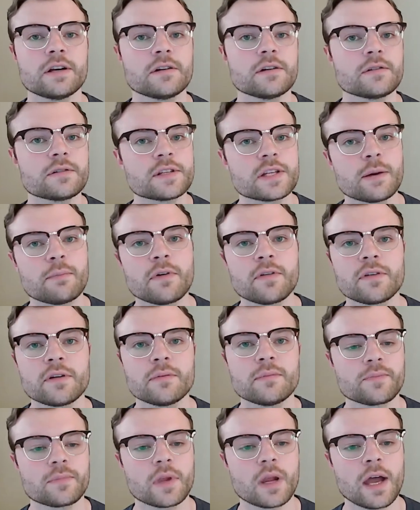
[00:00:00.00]
Some of
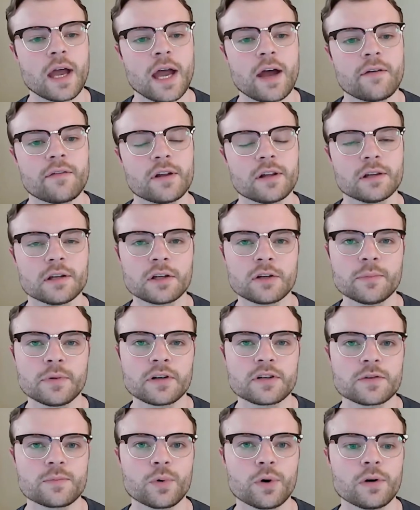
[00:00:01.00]
them have a little bit of
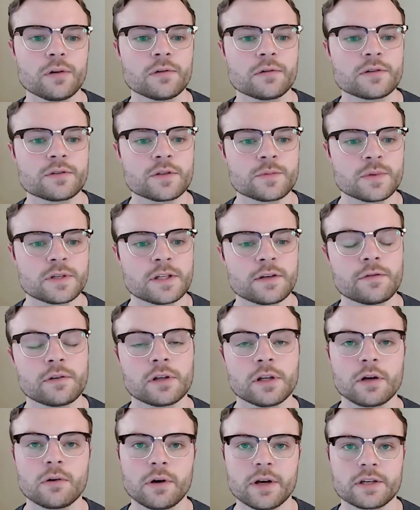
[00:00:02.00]
spoilers. Specifically,
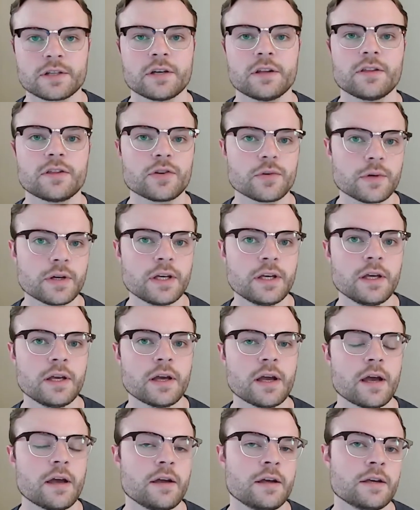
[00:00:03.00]
question three
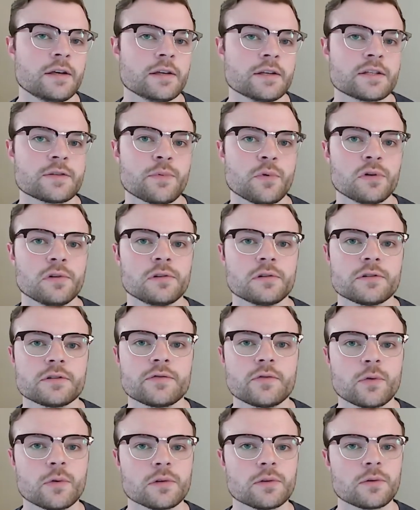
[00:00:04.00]
is spoilers
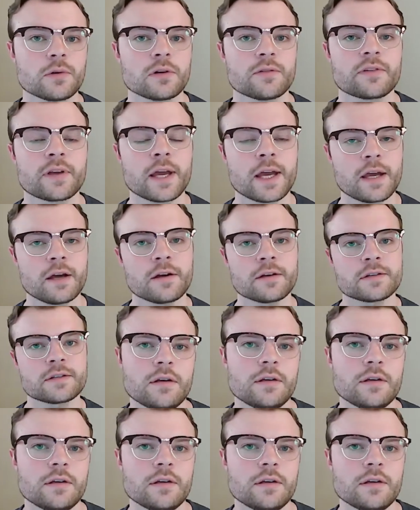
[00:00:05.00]
for Lord of Chaos.